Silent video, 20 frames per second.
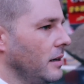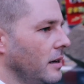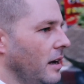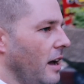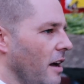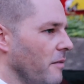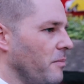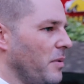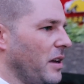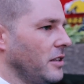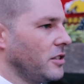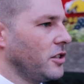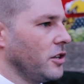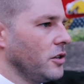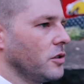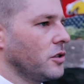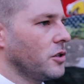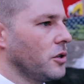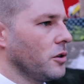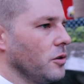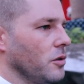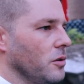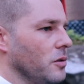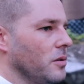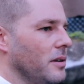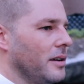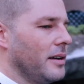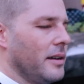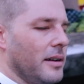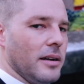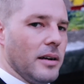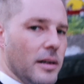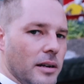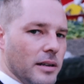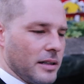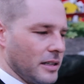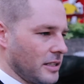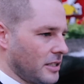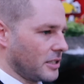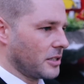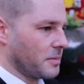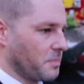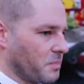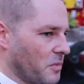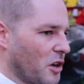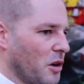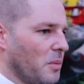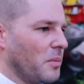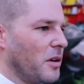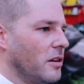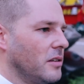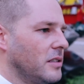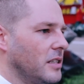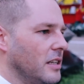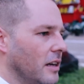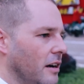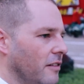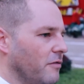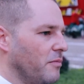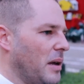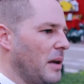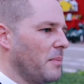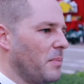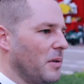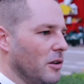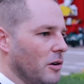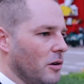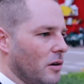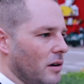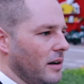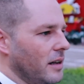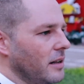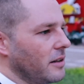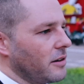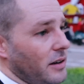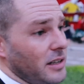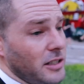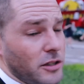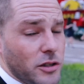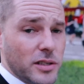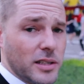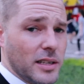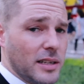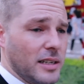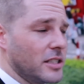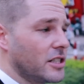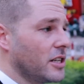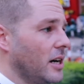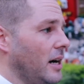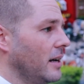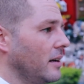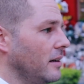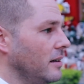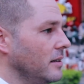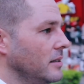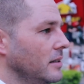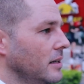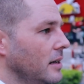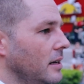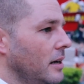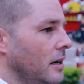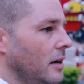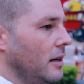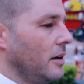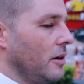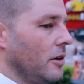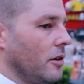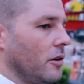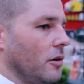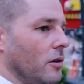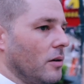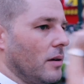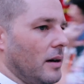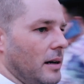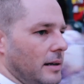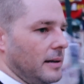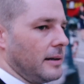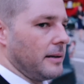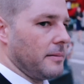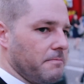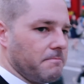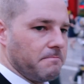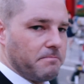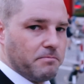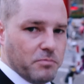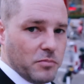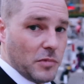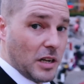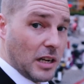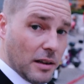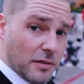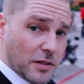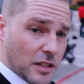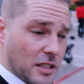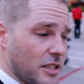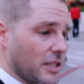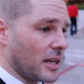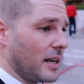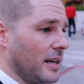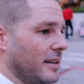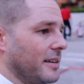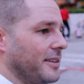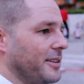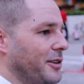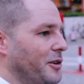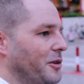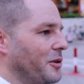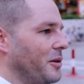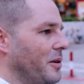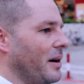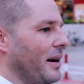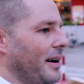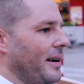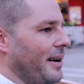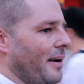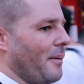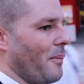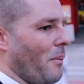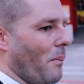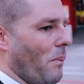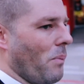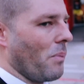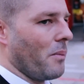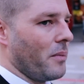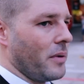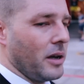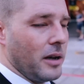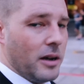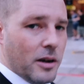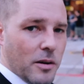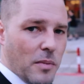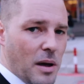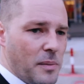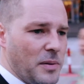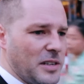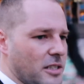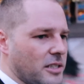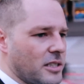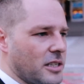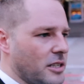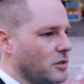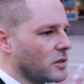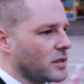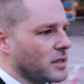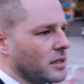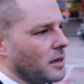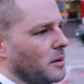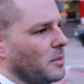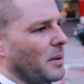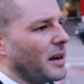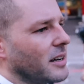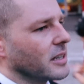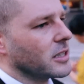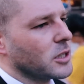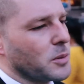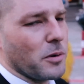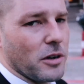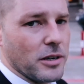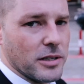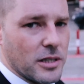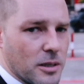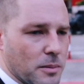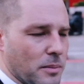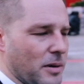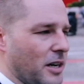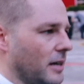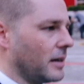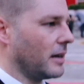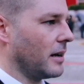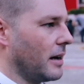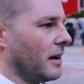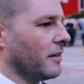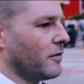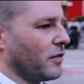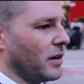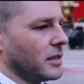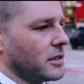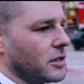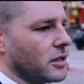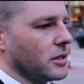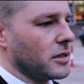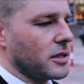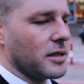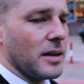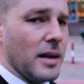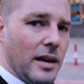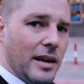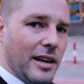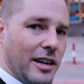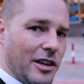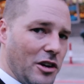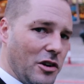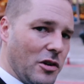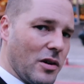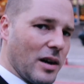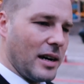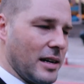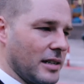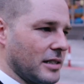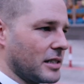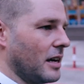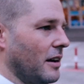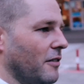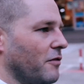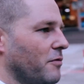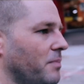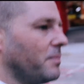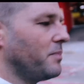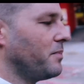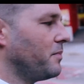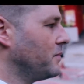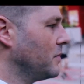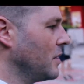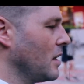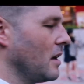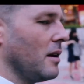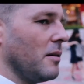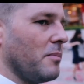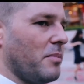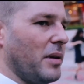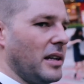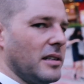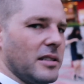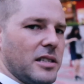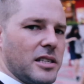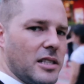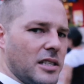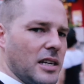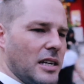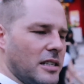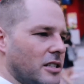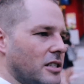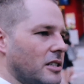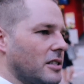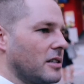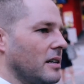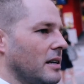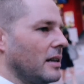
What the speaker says: have been due to this community of people who are either interested in China, who live in China, who maybe just interested in my exploits and my adventures. You guys have been such